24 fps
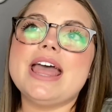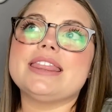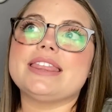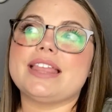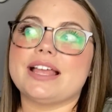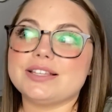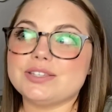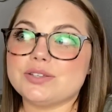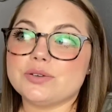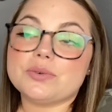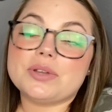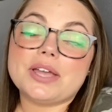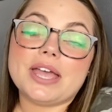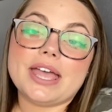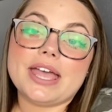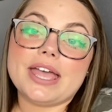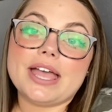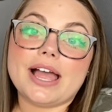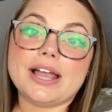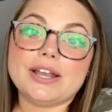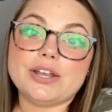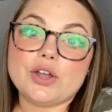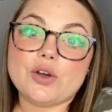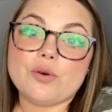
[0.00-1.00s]
that's okay.
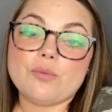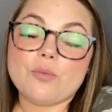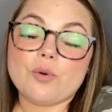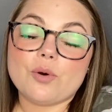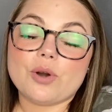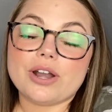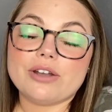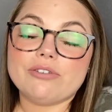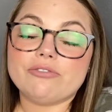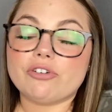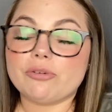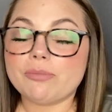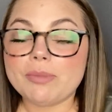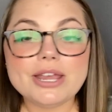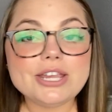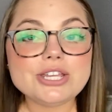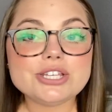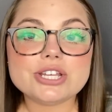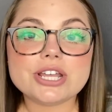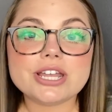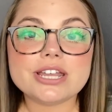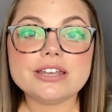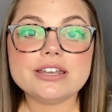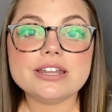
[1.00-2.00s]
I know more
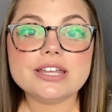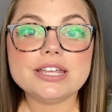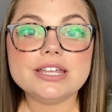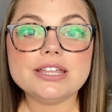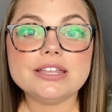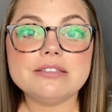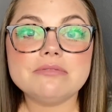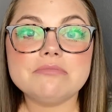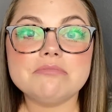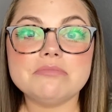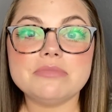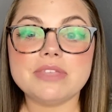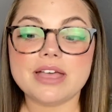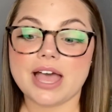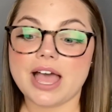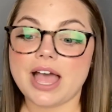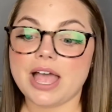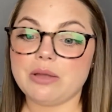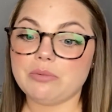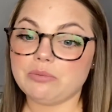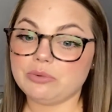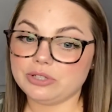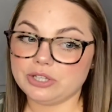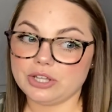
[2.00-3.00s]
information that
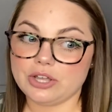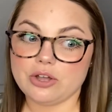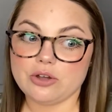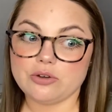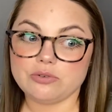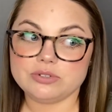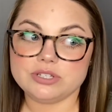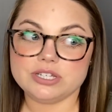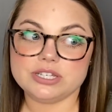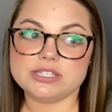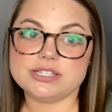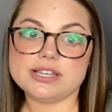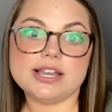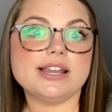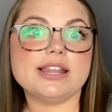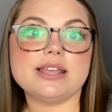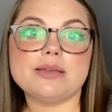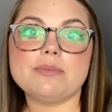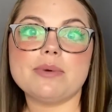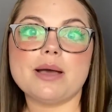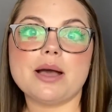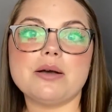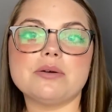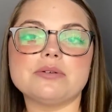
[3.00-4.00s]
I will know to study
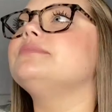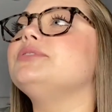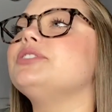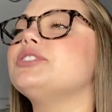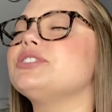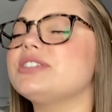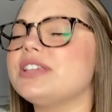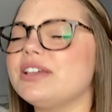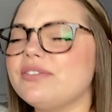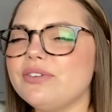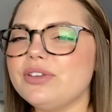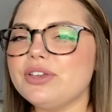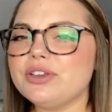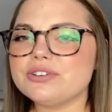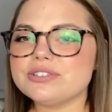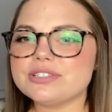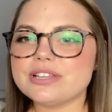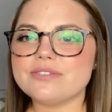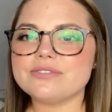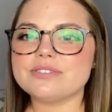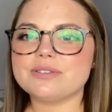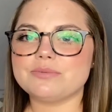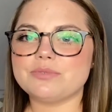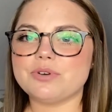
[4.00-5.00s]
about. Just giving
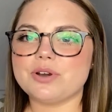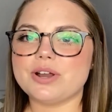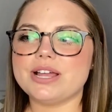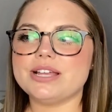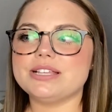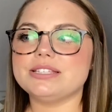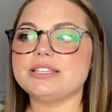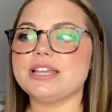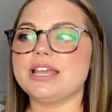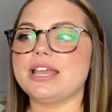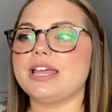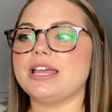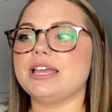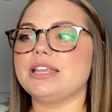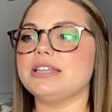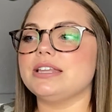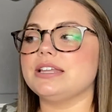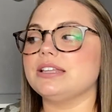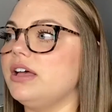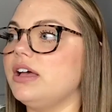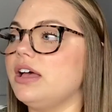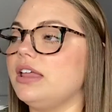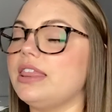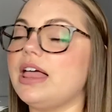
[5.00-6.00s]
yourself some grace
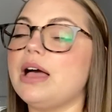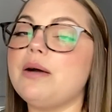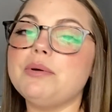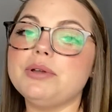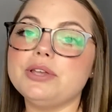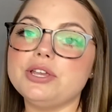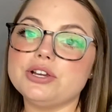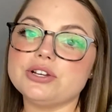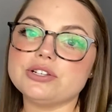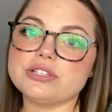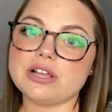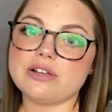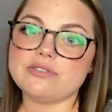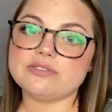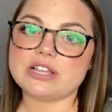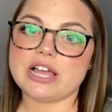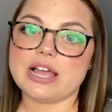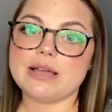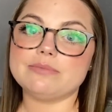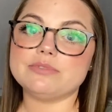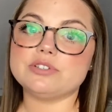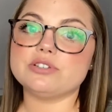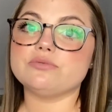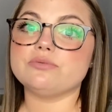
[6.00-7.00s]
and allowing yourself
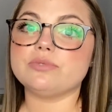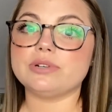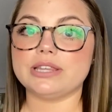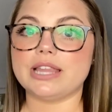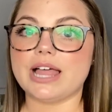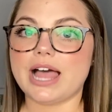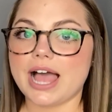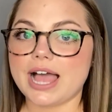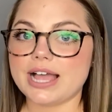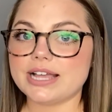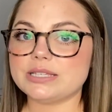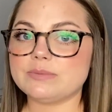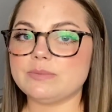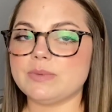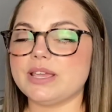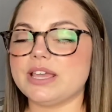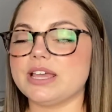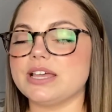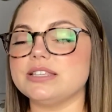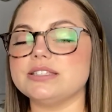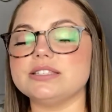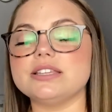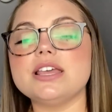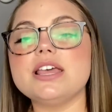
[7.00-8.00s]
time to relax,
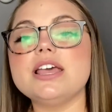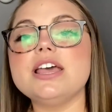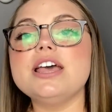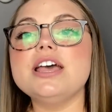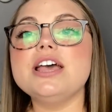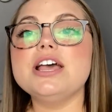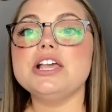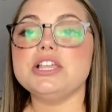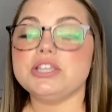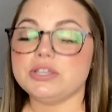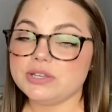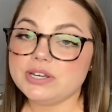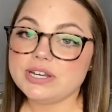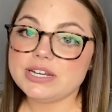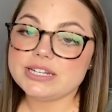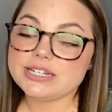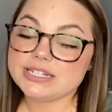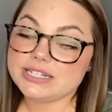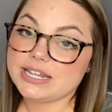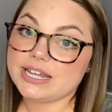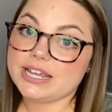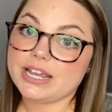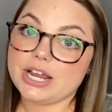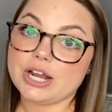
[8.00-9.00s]
because you need to
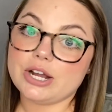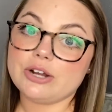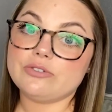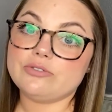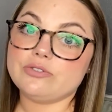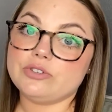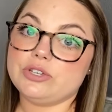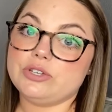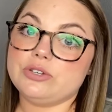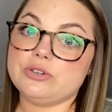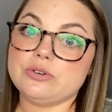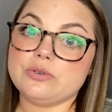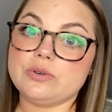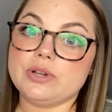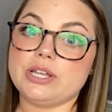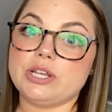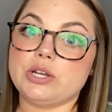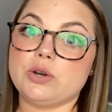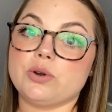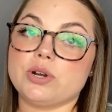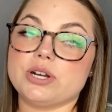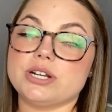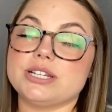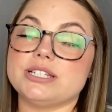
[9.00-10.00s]
take care of you in
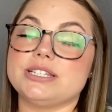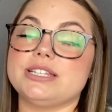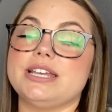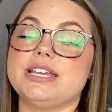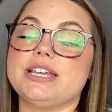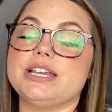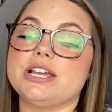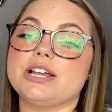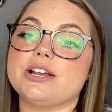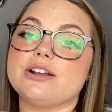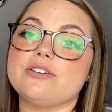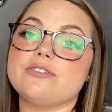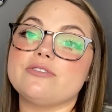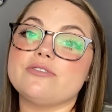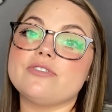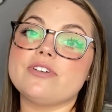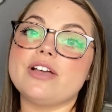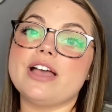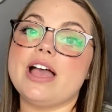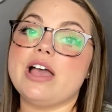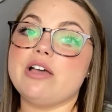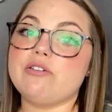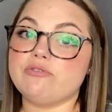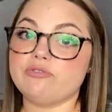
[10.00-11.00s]
order to take care of
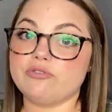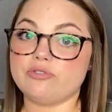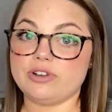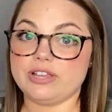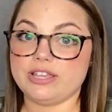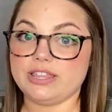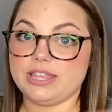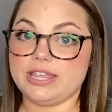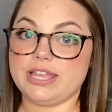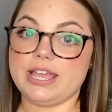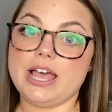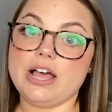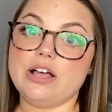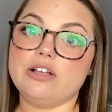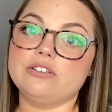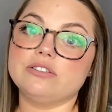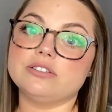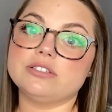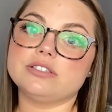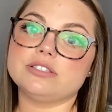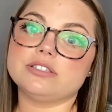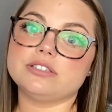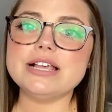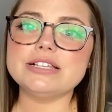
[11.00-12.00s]
everything
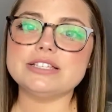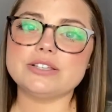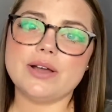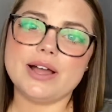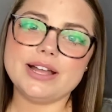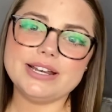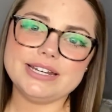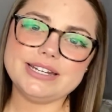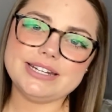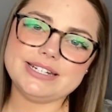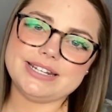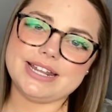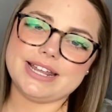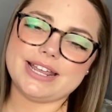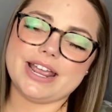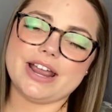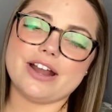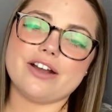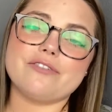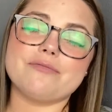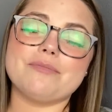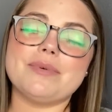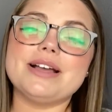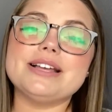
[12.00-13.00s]
else. So I need to take
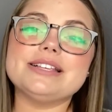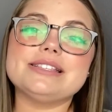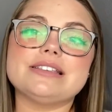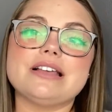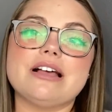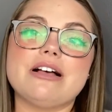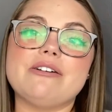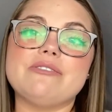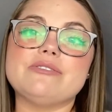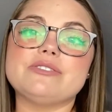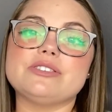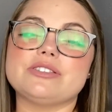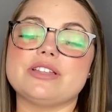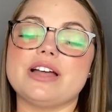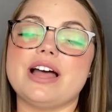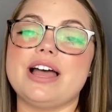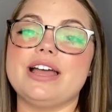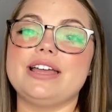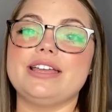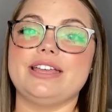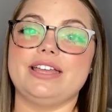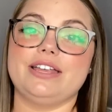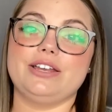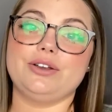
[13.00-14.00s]
care of myself so that
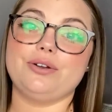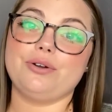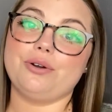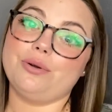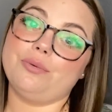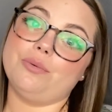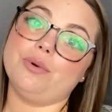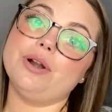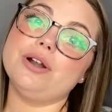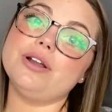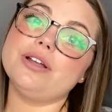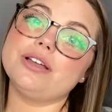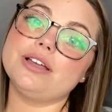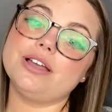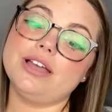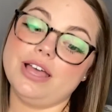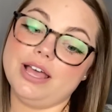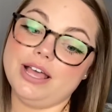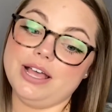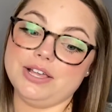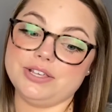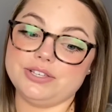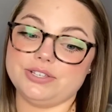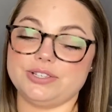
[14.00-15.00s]
I can go to work,
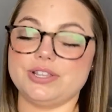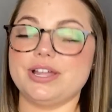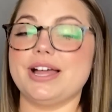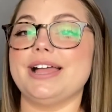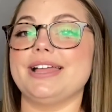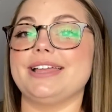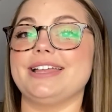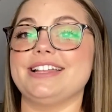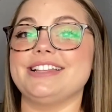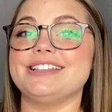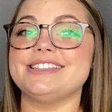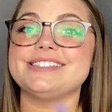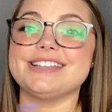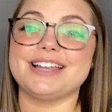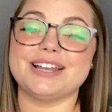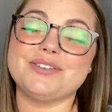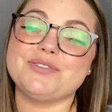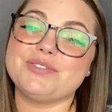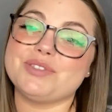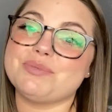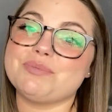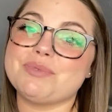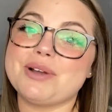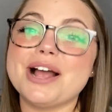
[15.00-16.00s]
so that I can study
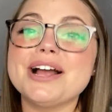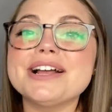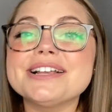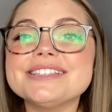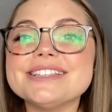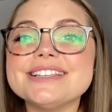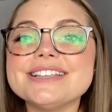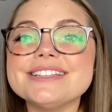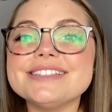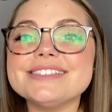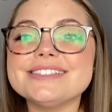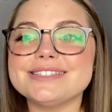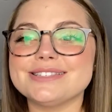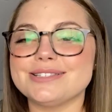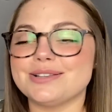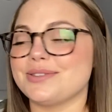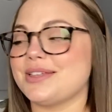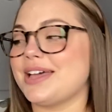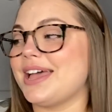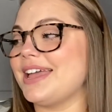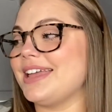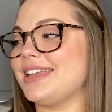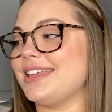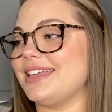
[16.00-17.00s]
for the Praxis, so
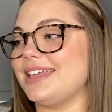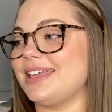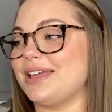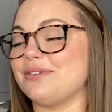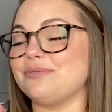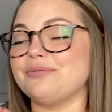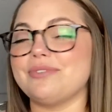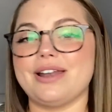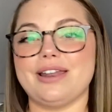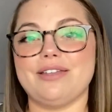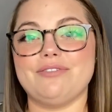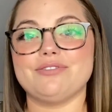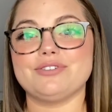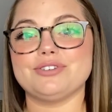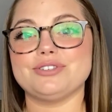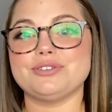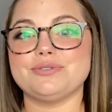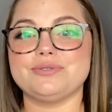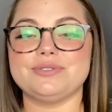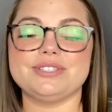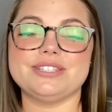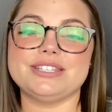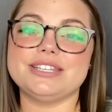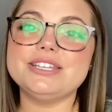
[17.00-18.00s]
that I can get ready for
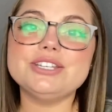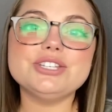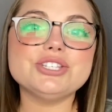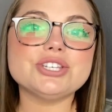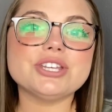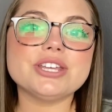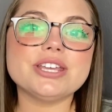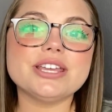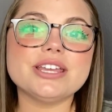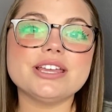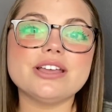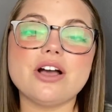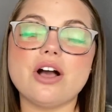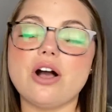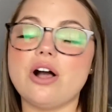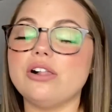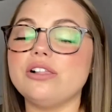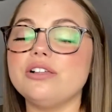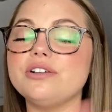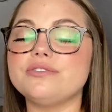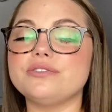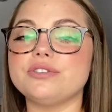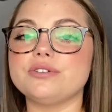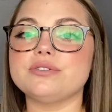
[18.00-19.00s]
student teaching.
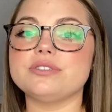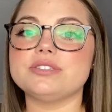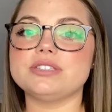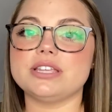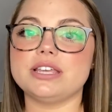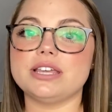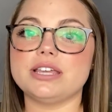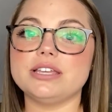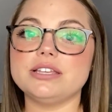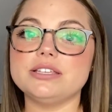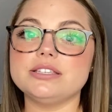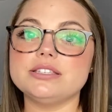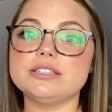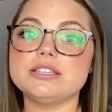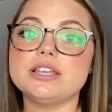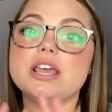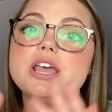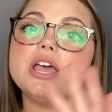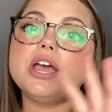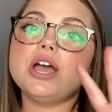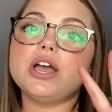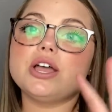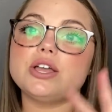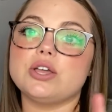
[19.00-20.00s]
All of those things
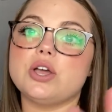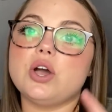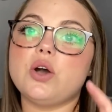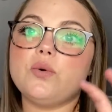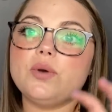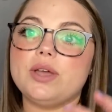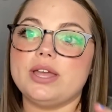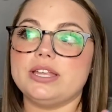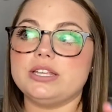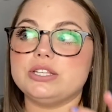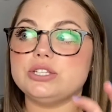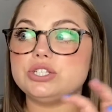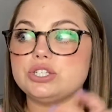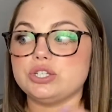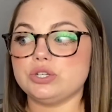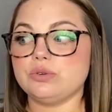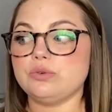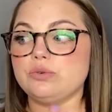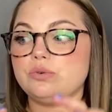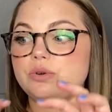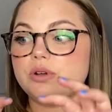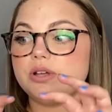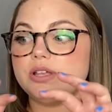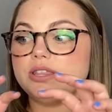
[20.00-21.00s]
go
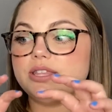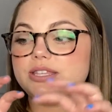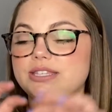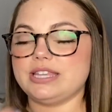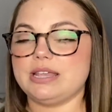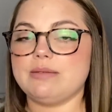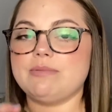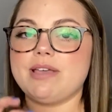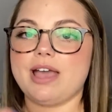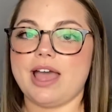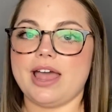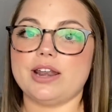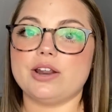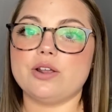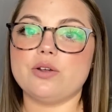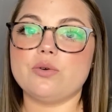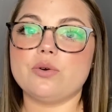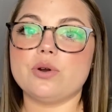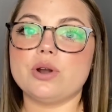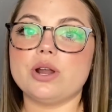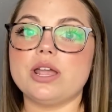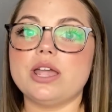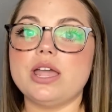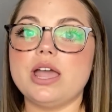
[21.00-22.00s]
into the same
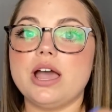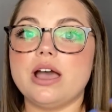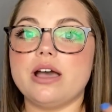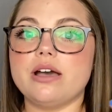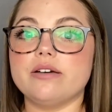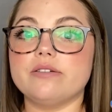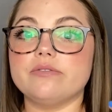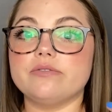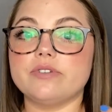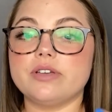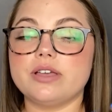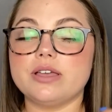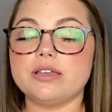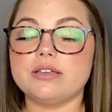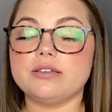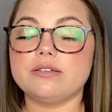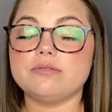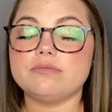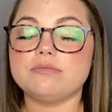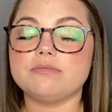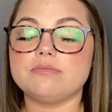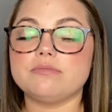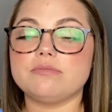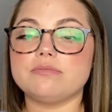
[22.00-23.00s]
category of
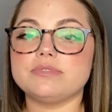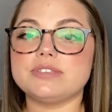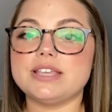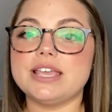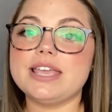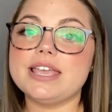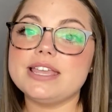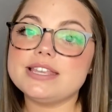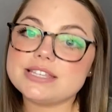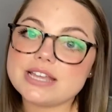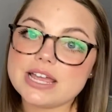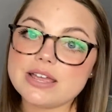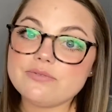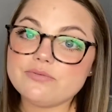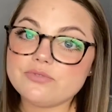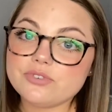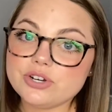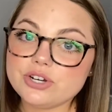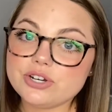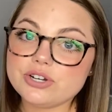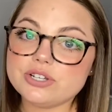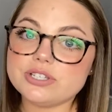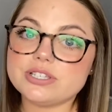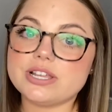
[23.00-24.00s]
taking time for
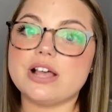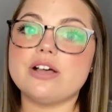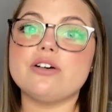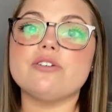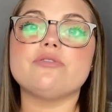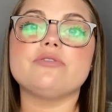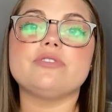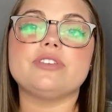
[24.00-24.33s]
yourself,